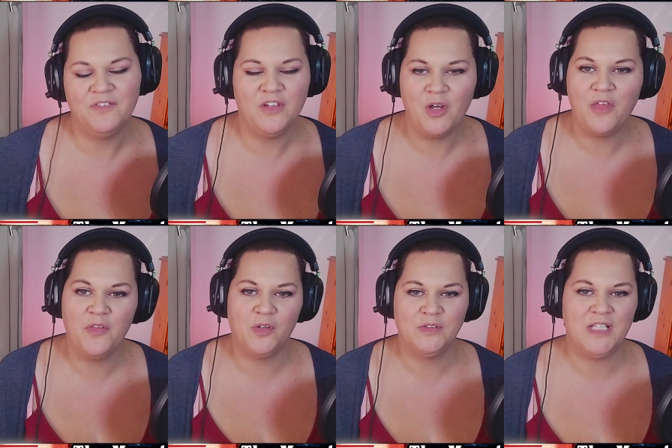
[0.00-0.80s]
Yeah, I
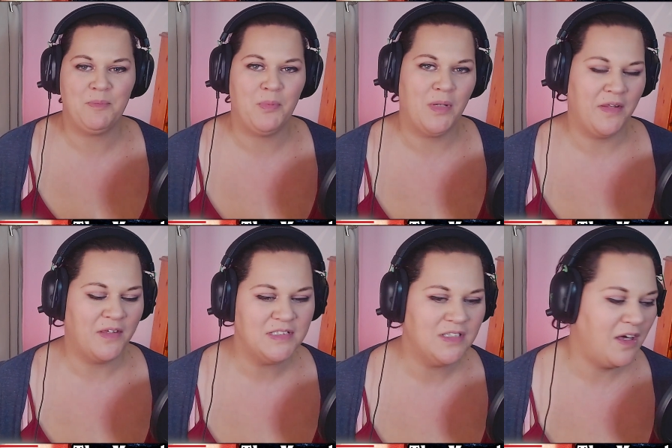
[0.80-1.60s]
thought it was going to be one of
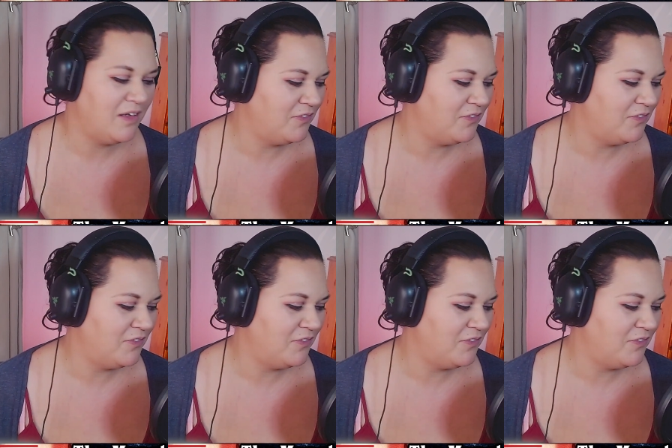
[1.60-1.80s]
those kind